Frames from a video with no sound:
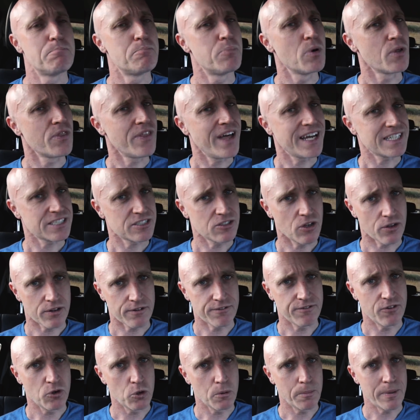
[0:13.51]
But that's not the
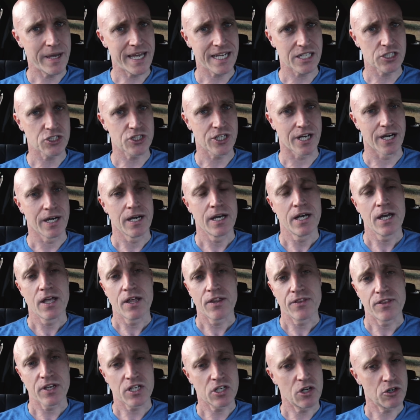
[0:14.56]
full picture.
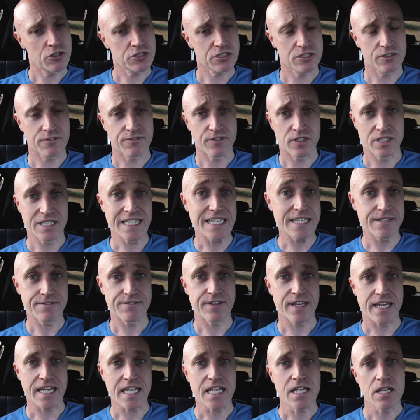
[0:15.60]
The cost of an
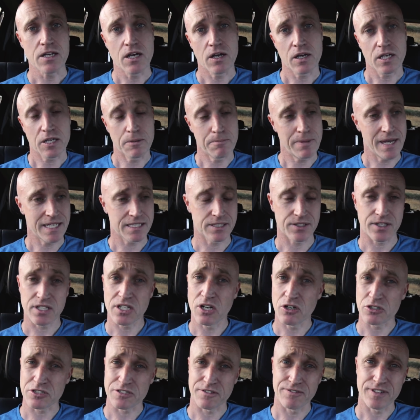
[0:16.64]
EV compared to the
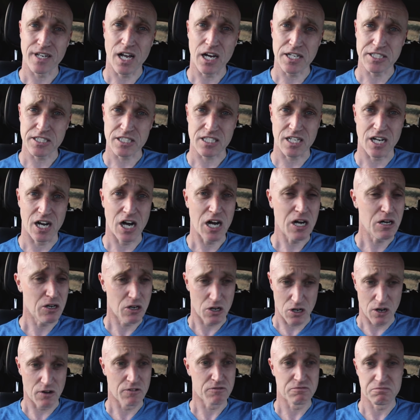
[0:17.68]
cost of an ICE car
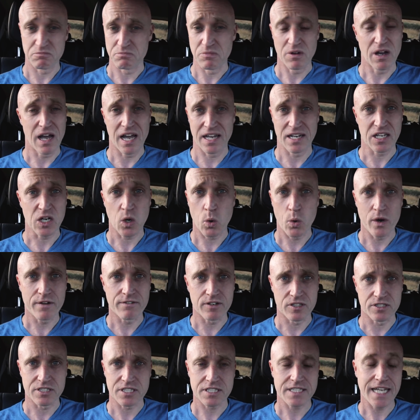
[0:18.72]
of an
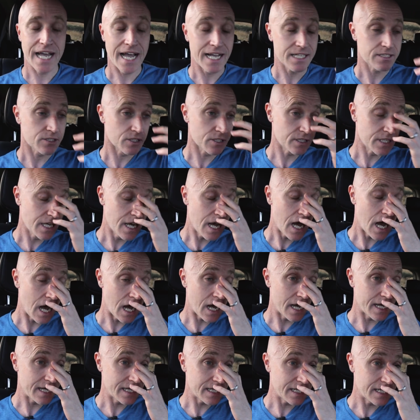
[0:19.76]
equivalent standard,
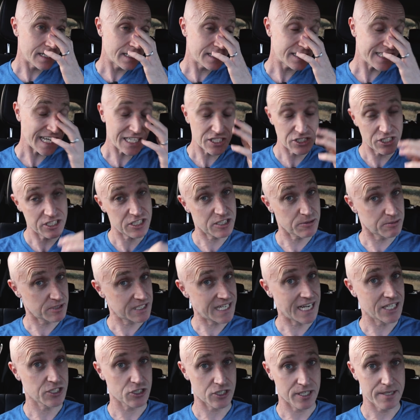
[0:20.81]
it's actually
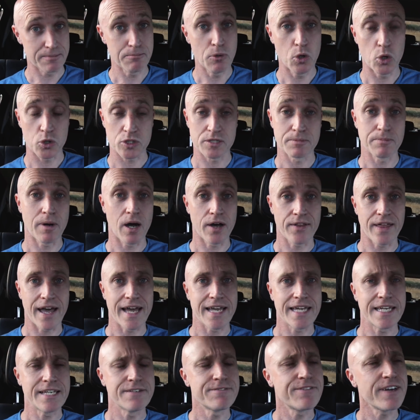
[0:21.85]
substantially more to buy
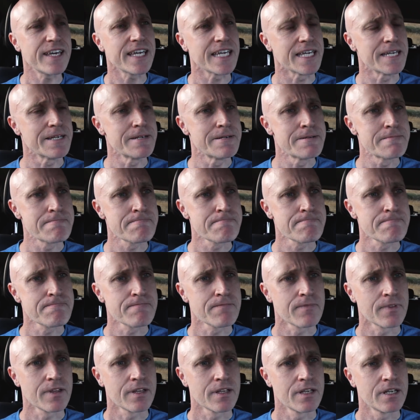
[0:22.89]
that EV.
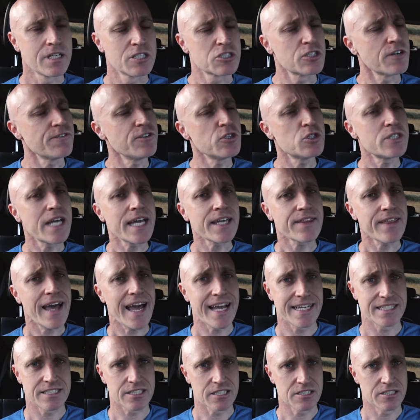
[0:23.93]
So if you take
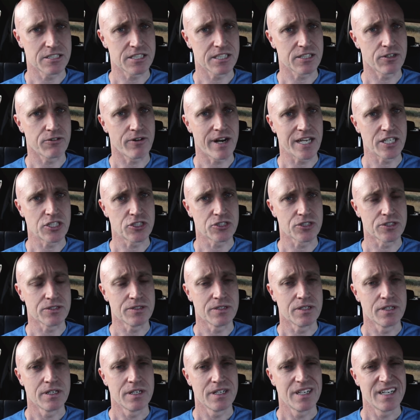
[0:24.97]
that into consideration,
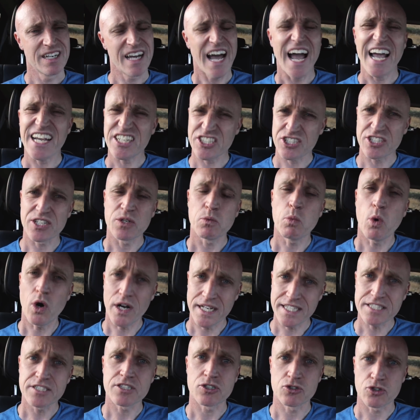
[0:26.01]
actually,
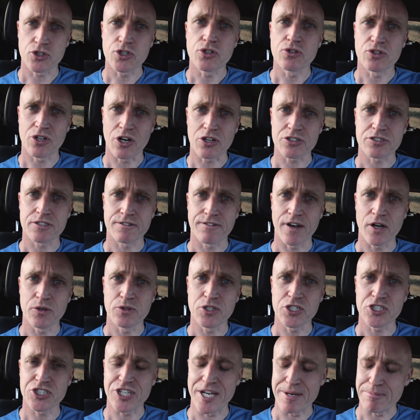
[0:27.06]
what is the true cost of
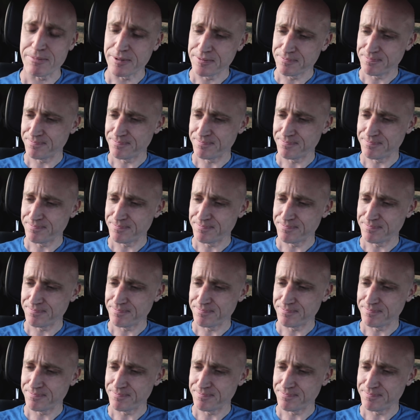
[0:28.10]
ownership?